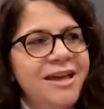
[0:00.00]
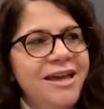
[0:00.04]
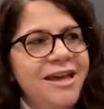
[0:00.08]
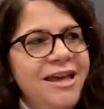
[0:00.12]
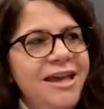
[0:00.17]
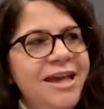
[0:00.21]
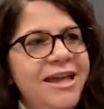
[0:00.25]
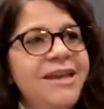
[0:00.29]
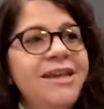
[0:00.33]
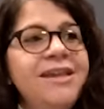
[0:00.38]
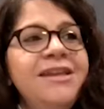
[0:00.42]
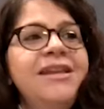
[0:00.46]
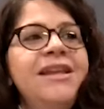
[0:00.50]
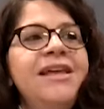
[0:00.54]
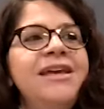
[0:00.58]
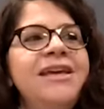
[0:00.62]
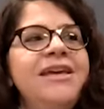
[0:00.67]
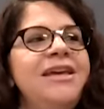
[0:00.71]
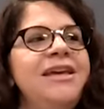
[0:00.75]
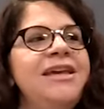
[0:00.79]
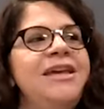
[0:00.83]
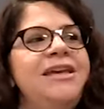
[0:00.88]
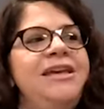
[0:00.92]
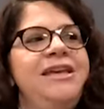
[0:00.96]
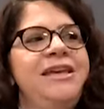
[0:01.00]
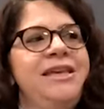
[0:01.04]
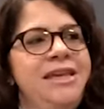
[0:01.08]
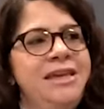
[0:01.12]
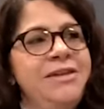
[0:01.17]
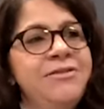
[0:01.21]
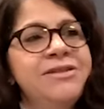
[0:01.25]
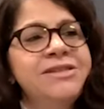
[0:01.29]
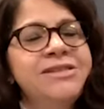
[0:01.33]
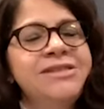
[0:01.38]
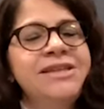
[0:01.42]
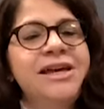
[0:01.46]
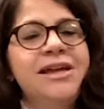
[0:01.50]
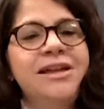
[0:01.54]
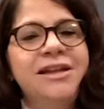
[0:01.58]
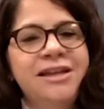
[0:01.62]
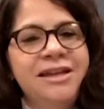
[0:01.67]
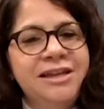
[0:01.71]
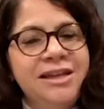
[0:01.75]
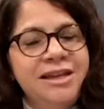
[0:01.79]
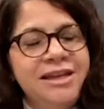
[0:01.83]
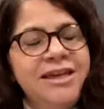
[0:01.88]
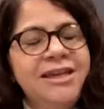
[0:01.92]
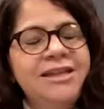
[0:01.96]
And he was telling
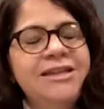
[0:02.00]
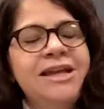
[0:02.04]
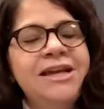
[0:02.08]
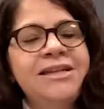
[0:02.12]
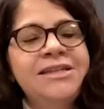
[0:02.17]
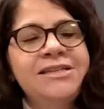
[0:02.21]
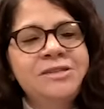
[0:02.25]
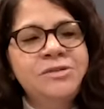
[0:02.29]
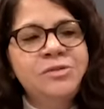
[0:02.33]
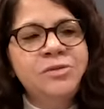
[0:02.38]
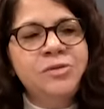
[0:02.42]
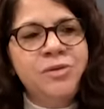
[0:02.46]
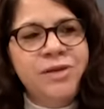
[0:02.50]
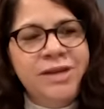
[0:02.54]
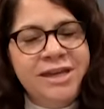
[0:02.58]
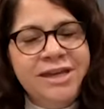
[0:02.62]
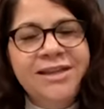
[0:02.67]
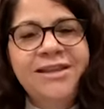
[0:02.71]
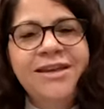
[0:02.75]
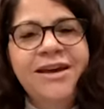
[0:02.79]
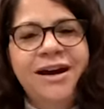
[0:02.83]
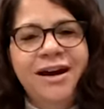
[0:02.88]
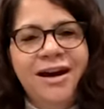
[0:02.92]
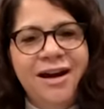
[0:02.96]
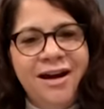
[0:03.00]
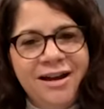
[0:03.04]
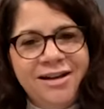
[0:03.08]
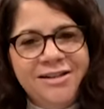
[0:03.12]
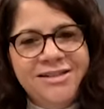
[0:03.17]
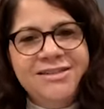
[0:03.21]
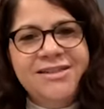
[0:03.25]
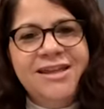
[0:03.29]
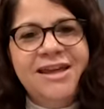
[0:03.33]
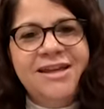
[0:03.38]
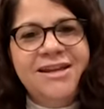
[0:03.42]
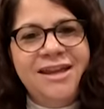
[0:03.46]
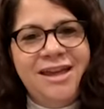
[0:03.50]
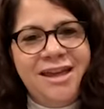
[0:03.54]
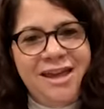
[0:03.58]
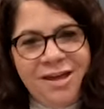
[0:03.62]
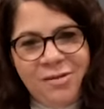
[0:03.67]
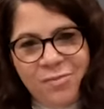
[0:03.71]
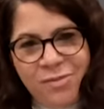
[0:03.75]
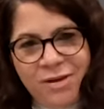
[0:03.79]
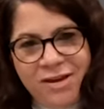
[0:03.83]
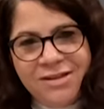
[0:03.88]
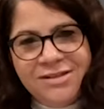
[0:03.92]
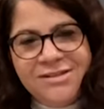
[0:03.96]
like that's really hard that
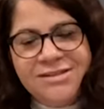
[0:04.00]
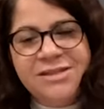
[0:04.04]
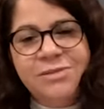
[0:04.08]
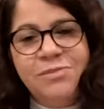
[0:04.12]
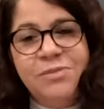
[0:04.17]
happens